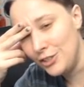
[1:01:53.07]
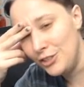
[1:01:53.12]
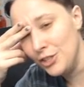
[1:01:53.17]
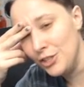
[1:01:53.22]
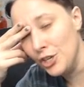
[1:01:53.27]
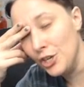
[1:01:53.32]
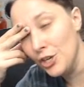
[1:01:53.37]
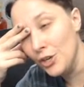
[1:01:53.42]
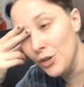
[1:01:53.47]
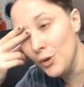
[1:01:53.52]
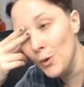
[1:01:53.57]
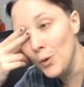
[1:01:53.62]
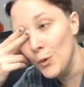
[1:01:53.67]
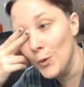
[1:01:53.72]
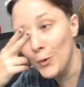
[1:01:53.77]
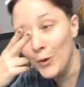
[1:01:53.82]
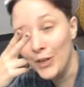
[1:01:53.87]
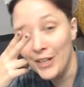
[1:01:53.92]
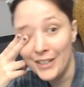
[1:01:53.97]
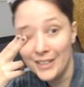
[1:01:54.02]

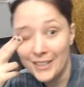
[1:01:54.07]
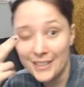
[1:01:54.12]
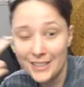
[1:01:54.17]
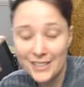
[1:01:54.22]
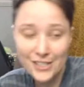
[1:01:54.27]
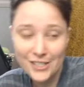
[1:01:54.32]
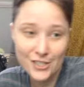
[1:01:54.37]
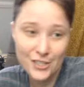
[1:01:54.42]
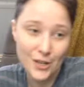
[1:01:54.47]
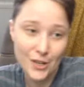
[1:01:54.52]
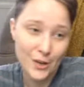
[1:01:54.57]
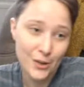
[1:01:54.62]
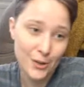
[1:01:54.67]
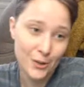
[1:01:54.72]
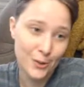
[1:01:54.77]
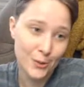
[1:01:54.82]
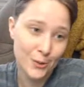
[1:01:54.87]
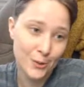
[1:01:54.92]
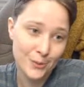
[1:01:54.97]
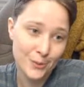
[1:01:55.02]
Dude.
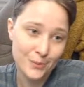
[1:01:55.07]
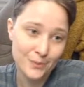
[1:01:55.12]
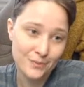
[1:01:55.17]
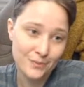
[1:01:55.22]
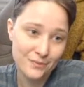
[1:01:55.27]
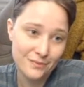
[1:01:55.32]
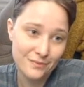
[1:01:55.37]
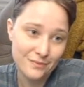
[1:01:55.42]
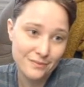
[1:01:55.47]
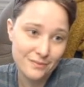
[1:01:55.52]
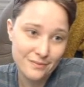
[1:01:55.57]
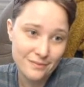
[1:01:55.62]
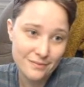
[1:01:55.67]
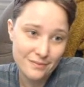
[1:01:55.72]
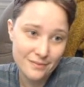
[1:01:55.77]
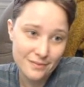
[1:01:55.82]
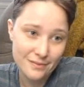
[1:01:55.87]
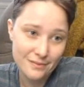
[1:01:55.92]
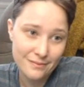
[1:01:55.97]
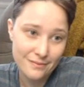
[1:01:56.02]
So,
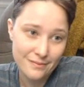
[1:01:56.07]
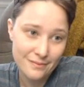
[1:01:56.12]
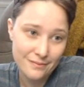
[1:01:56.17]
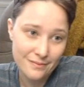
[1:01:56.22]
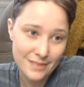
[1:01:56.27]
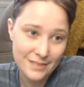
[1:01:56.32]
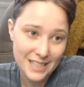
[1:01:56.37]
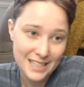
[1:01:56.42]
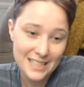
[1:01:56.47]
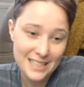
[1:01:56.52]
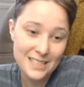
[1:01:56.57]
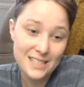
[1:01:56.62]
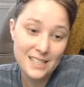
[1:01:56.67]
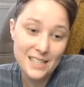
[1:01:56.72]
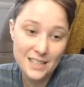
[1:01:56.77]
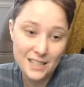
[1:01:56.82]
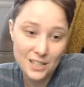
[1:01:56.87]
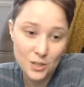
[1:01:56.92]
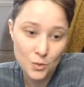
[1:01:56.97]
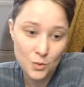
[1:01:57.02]
he
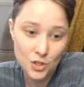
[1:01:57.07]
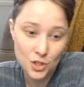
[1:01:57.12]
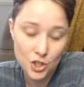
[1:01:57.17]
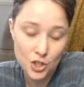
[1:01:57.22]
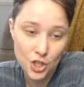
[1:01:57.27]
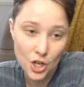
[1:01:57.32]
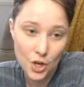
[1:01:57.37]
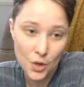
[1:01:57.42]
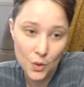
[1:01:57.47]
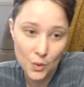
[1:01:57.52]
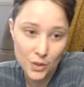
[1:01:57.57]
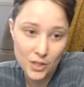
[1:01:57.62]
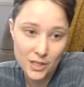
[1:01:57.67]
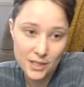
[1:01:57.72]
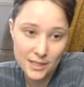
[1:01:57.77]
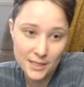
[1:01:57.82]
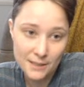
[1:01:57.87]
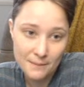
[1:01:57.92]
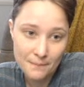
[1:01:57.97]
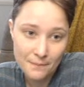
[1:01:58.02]
said this was a joke,
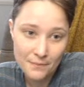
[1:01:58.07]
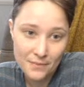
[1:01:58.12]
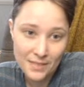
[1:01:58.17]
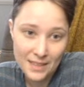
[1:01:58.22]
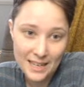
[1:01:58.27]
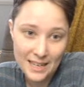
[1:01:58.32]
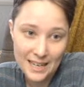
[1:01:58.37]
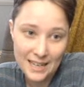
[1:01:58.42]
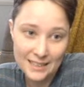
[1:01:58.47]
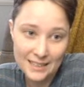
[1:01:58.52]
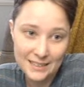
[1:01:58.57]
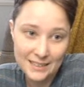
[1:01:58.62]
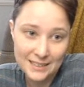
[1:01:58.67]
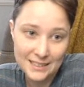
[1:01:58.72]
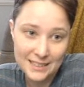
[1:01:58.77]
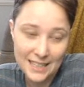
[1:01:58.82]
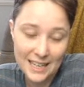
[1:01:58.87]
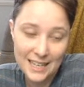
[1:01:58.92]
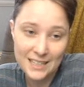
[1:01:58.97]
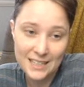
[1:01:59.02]

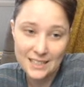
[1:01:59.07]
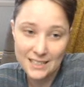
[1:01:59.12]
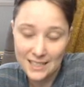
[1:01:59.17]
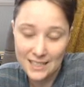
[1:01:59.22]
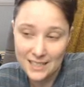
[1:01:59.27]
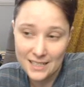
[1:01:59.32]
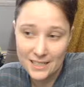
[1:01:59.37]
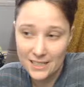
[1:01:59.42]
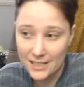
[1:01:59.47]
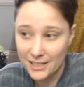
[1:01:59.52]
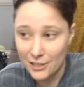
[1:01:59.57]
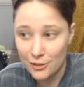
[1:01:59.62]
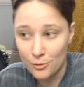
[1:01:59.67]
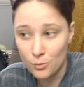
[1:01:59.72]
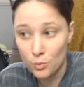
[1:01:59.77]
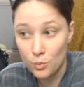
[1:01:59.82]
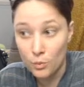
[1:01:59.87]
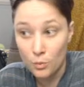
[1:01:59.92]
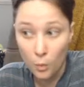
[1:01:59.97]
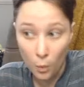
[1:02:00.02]
and Katie Daisy
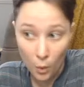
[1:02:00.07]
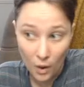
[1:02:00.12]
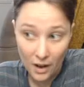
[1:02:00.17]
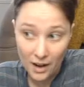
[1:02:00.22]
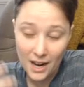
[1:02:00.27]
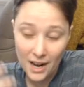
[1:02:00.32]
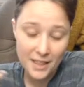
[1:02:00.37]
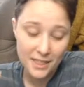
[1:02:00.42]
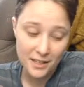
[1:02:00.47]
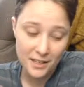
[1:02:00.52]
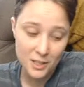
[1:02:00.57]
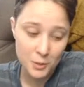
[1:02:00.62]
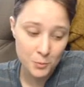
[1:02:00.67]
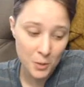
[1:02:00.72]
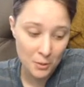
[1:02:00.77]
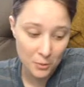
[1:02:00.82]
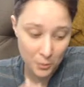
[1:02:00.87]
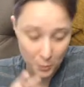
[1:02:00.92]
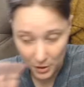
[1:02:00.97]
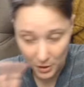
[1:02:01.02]
did what I think is
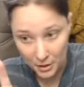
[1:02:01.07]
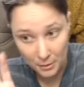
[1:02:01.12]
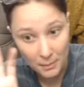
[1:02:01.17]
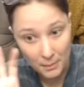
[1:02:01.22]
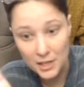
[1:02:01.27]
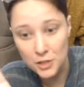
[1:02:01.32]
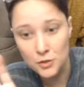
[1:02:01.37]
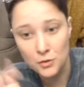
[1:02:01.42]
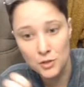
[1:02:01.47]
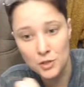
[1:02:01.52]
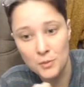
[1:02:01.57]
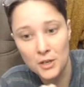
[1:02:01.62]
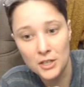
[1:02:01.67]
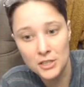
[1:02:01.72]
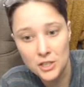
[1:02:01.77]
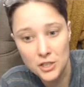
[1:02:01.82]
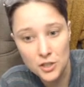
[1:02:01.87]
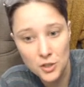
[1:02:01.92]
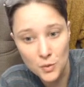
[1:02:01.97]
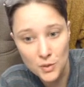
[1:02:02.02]
probably one of the best
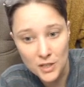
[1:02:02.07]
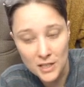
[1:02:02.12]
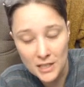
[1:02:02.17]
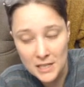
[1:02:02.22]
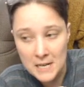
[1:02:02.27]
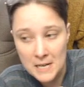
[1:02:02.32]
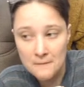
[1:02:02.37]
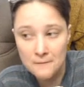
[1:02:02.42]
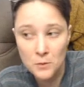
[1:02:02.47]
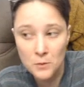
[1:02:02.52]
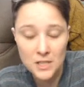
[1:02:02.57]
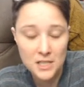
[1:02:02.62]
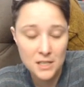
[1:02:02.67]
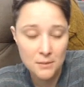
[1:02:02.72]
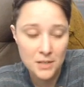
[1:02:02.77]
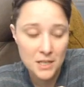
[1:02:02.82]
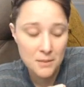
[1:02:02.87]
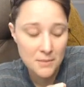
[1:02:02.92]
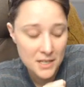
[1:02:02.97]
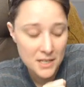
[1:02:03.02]
responses you can give when
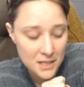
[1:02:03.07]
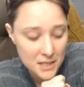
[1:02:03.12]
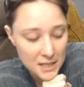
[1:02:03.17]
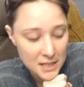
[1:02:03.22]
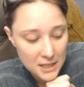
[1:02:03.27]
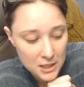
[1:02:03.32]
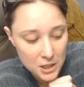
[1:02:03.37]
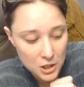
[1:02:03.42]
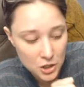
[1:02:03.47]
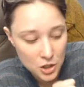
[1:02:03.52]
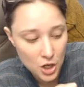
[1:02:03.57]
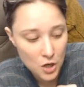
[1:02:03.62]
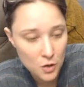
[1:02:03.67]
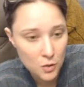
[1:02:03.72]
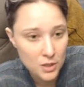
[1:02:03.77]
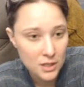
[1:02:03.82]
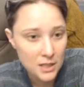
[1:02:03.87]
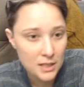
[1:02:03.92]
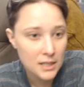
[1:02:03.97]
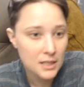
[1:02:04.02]
somebody makes a sexist
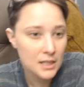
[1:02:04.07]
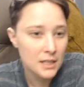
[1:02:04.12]
joke.